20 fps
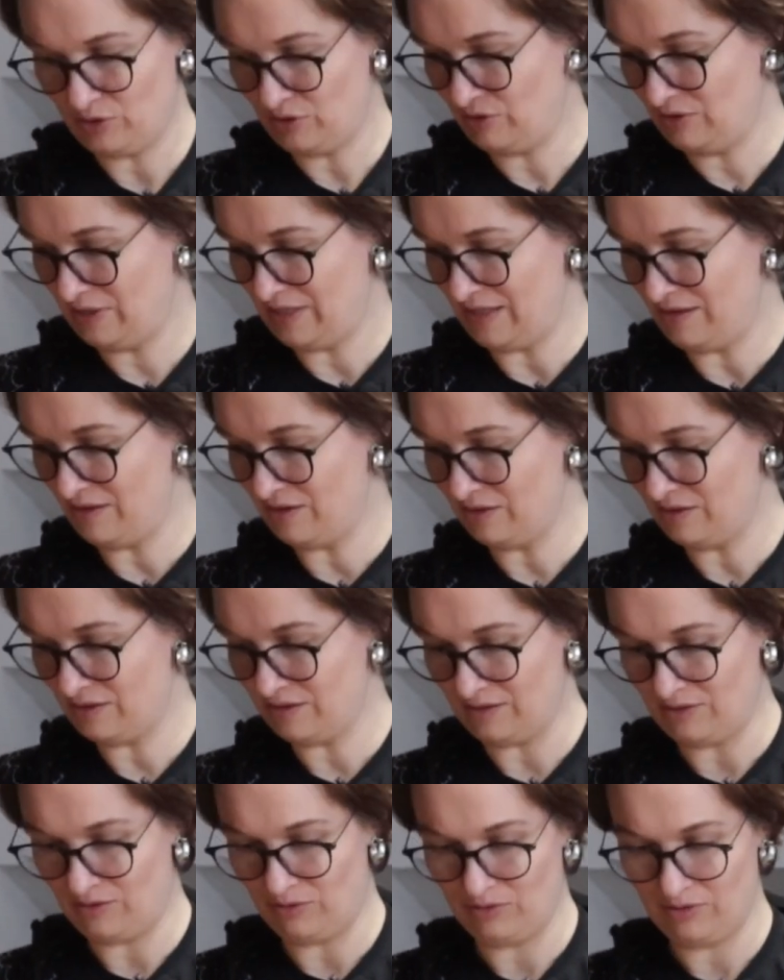put
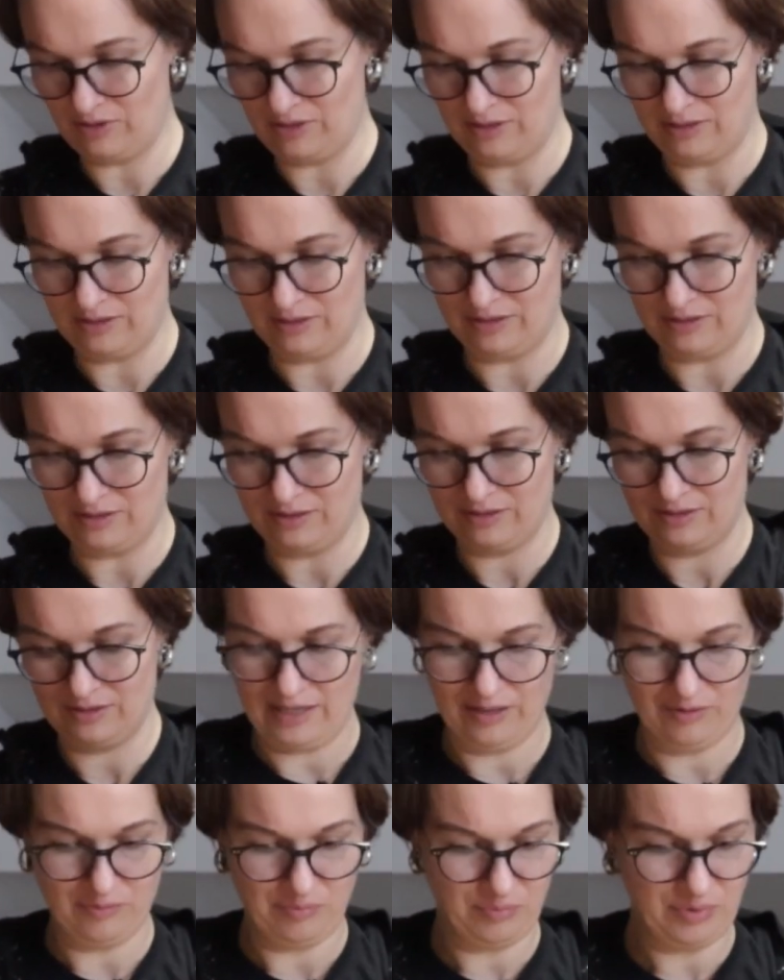together all the
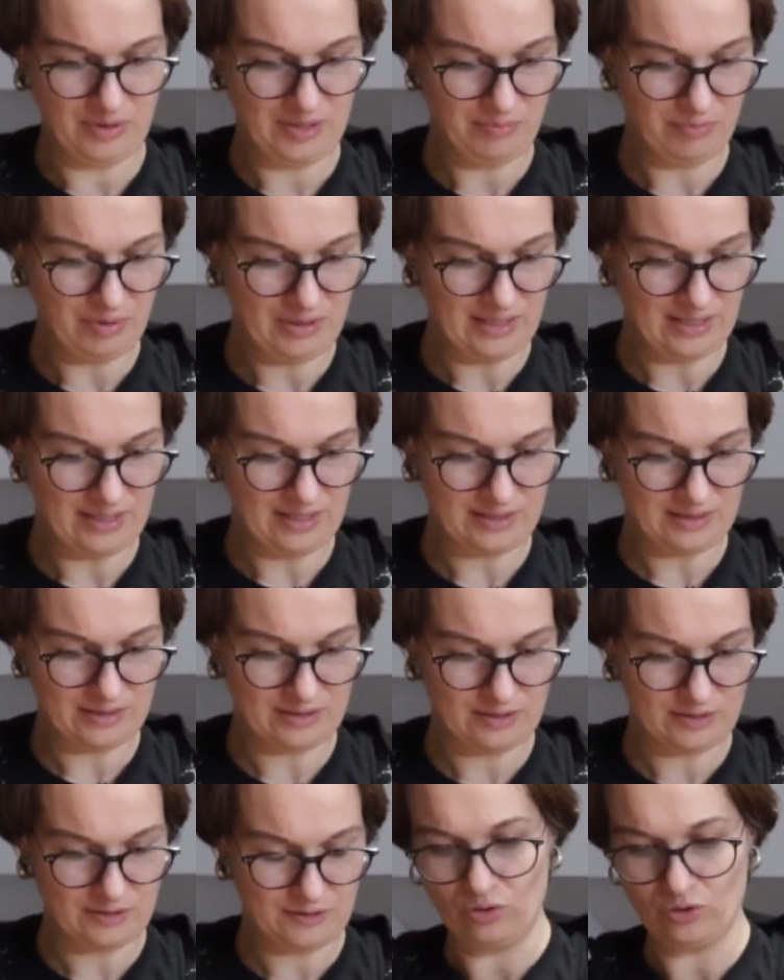A and B
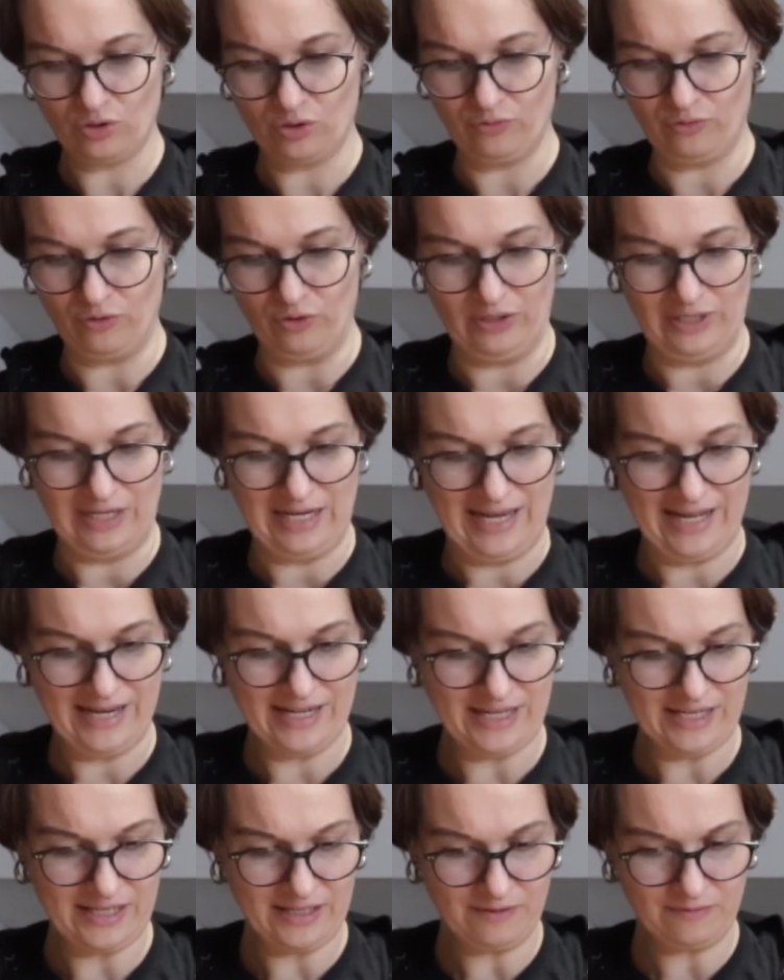parts, also for the
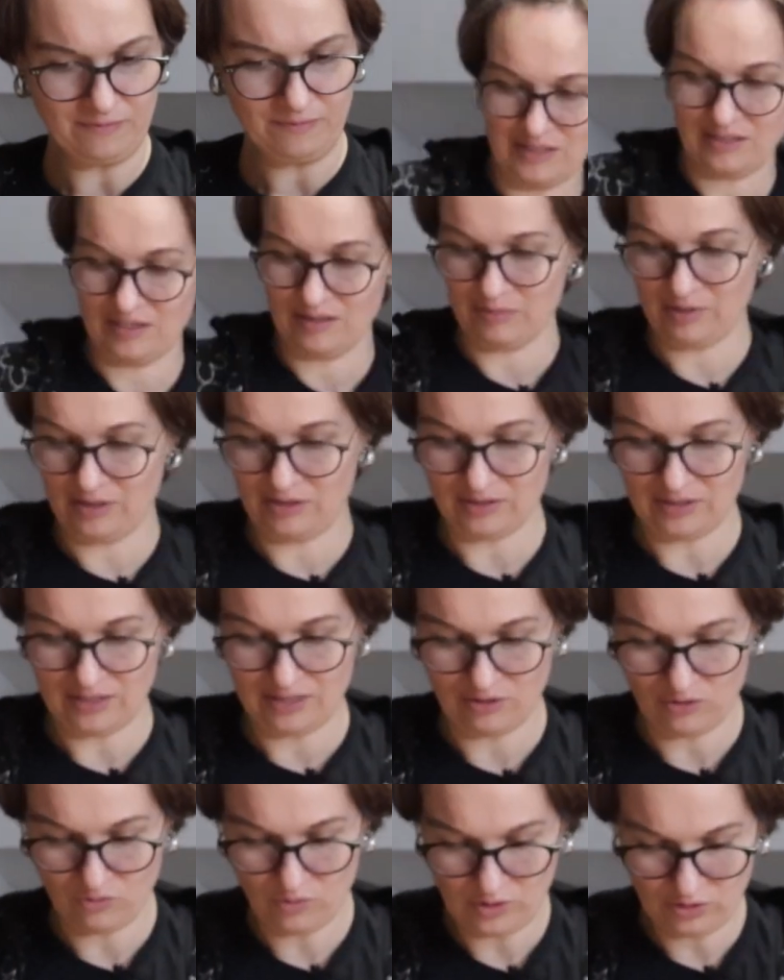lining, because
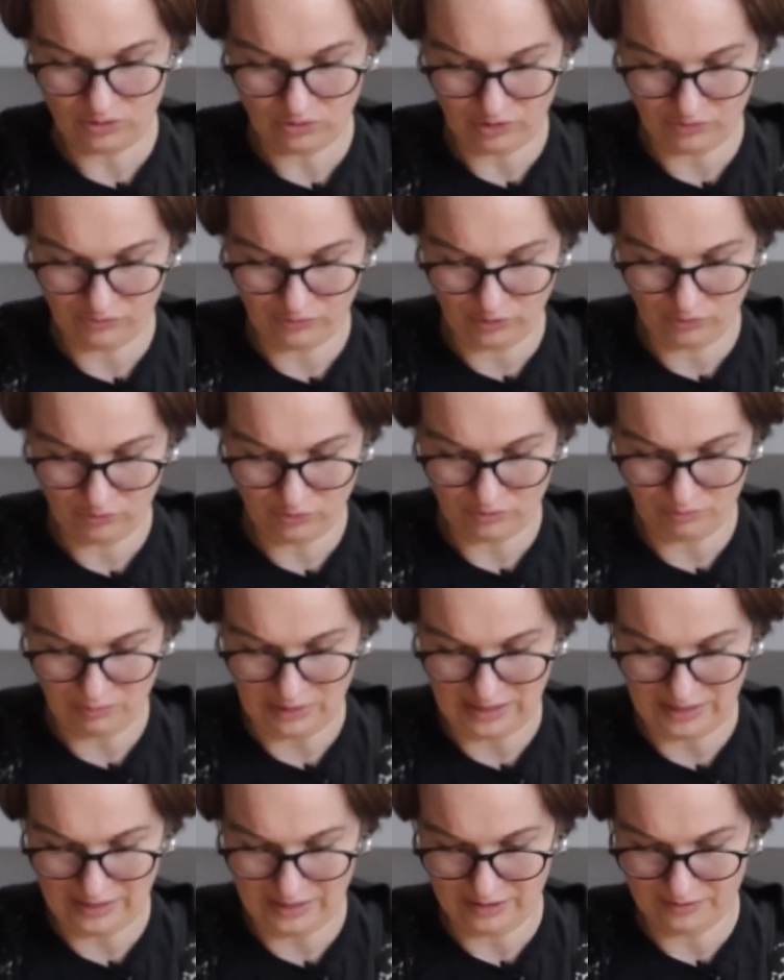I don't want to confuse
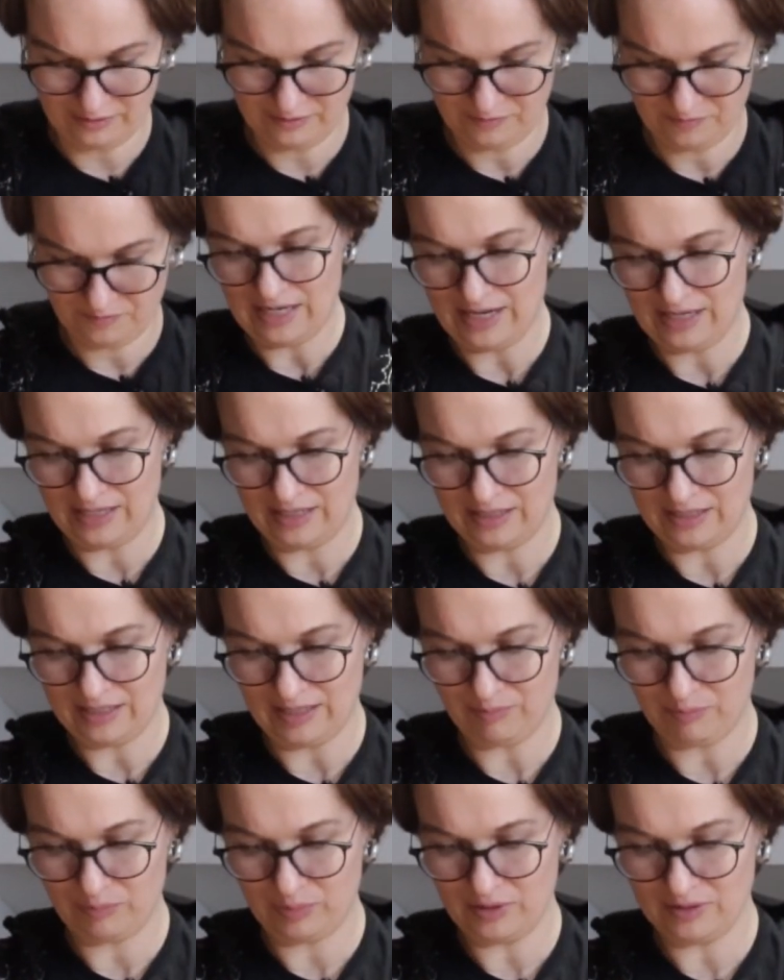my lining
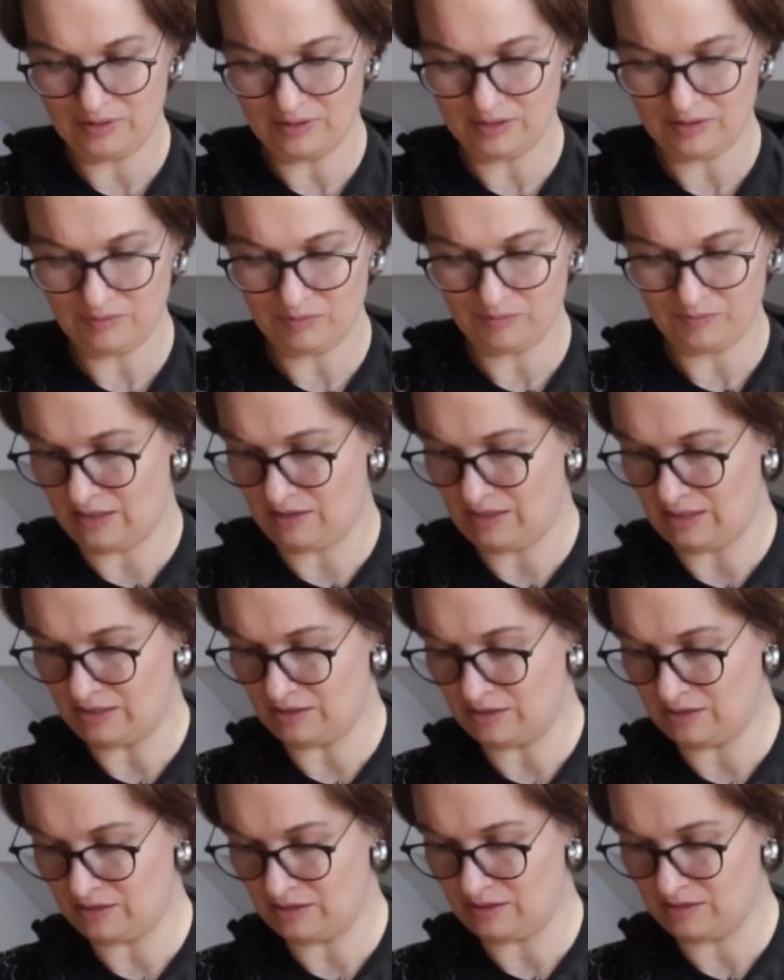cup pieces. They're
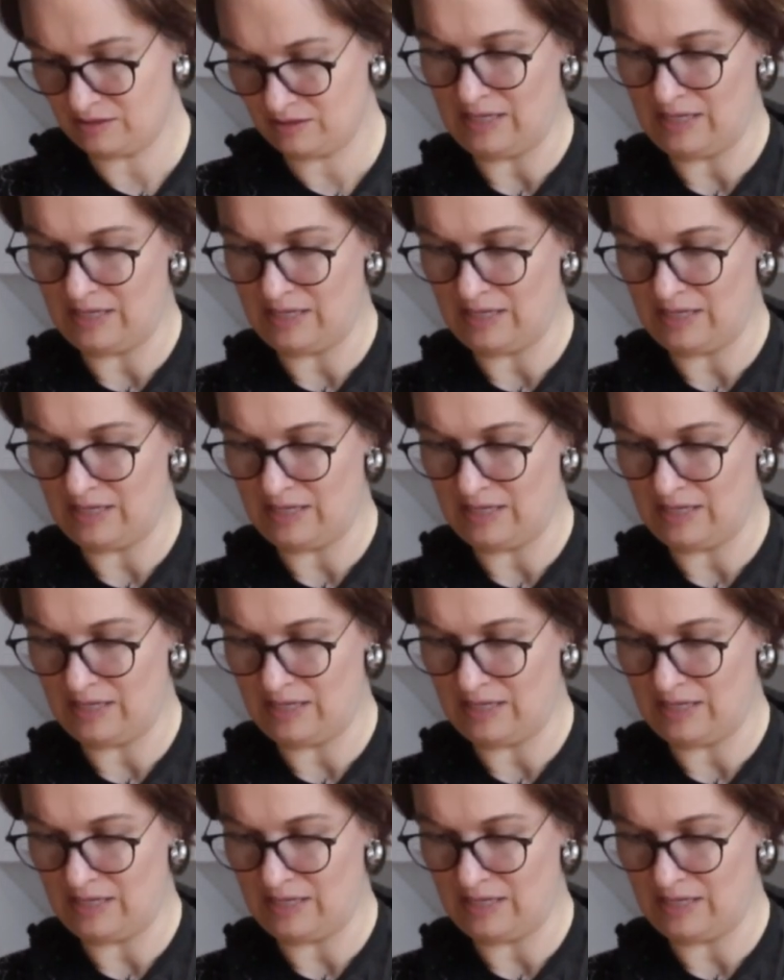not